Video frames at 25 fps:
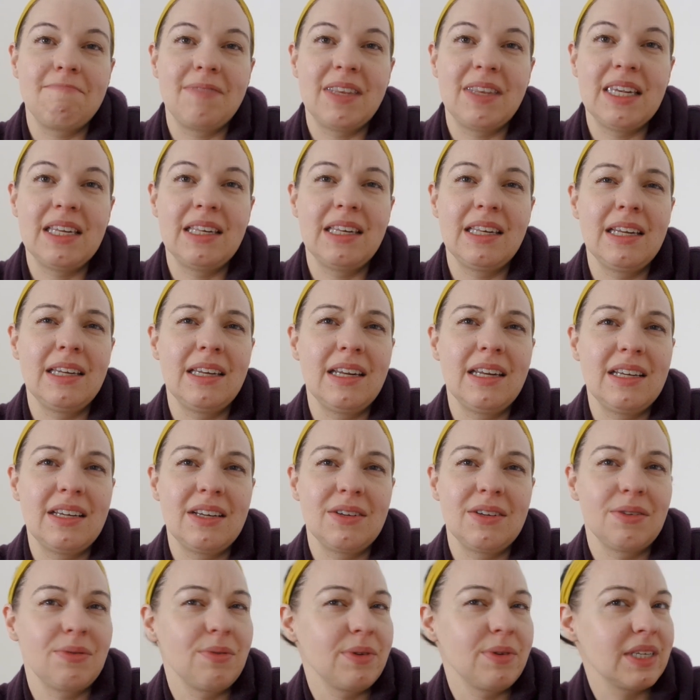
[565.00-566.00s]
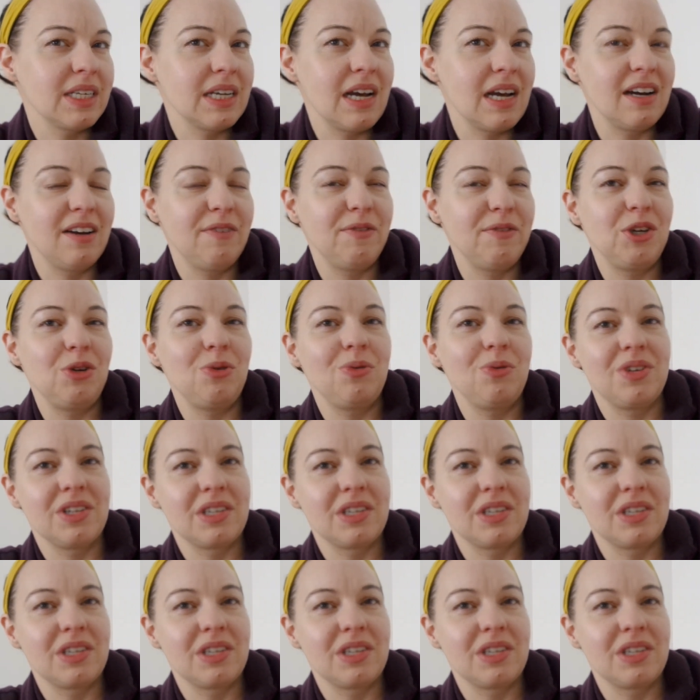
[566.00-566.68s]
this was kind of a new